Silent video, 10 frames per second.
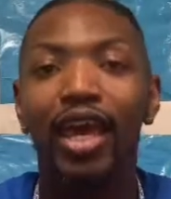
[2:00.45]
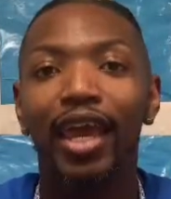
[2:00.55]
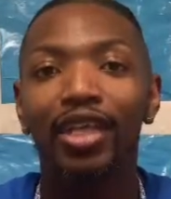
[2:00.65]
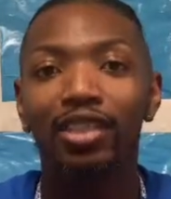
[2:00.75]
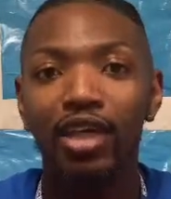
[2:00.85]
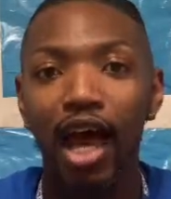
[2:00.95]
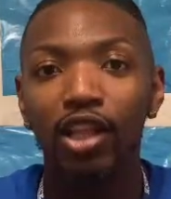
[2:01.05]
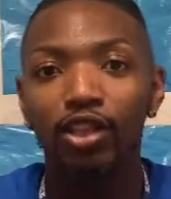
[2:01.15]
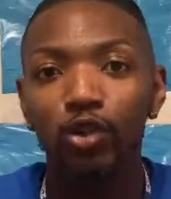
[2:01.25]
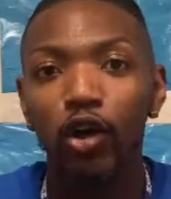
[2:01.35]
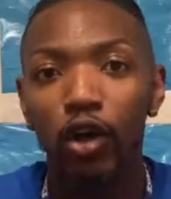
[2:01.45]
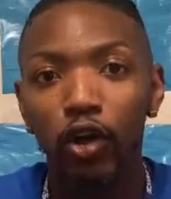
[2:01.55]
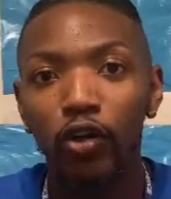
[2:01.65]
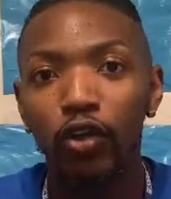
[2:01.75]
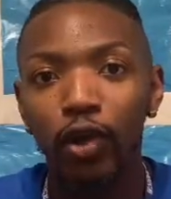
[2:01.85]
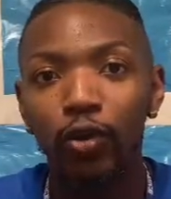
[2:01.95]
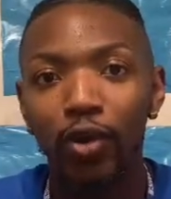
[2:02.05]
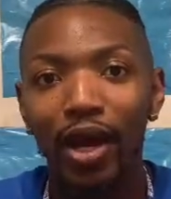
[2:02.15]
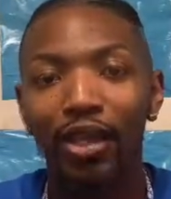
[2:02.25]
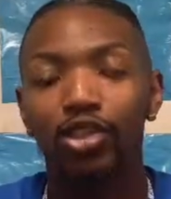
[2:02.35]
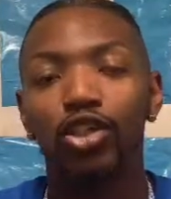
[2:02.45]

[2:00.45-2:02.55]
and scholars who earn their right to